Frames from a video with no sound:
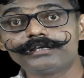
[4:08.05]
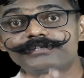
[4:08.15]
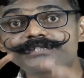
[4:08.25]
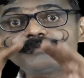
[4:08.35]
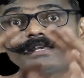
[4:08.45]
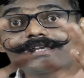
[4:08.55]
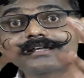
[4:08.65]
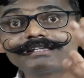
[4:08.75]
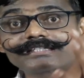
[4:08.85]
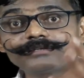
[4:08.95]
In
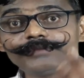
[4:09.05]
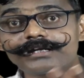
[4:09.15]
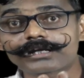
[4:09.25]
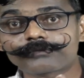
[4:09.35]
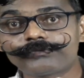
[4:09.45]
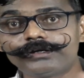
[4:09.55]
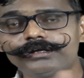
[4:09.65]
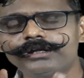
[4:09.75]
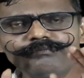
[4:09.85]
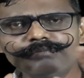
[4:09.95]
spherically symmetric
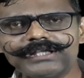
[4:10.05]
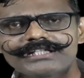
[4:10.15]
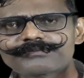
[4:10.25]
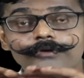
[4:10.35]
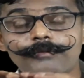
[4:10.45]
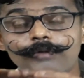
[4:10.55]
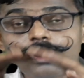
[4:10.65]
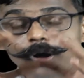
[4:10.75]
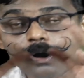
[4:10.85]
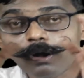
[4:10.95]
field means from
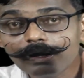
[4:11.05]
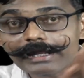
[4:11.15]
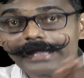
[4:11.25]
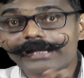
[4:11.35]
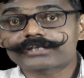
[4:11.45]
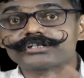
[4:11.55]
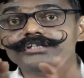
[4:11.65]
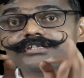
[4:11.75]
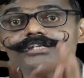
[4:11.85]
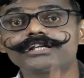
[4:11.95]
all
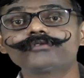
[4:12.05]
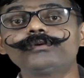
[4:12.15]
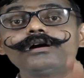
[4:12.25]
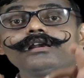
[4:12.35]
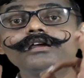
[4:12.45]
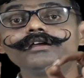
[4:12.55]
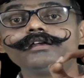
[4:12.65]
directions equal